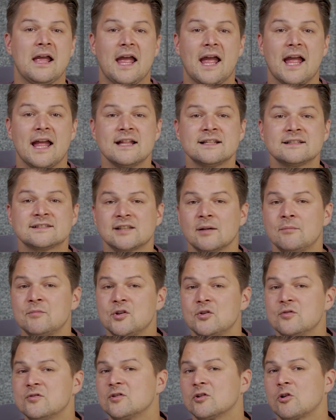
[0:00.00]
and some
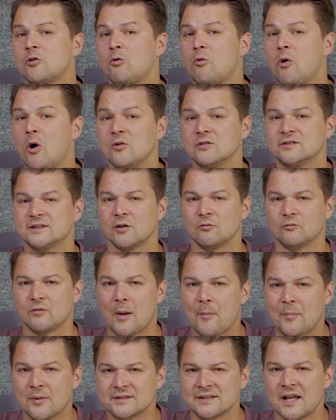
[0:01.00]
user quotes that
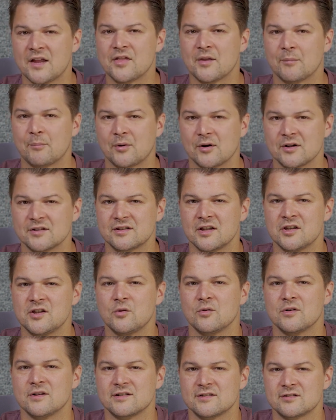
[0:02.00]
represent the person
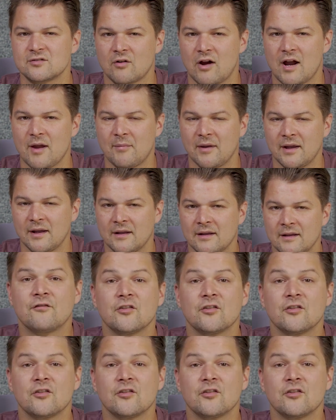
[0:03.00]
you are describing.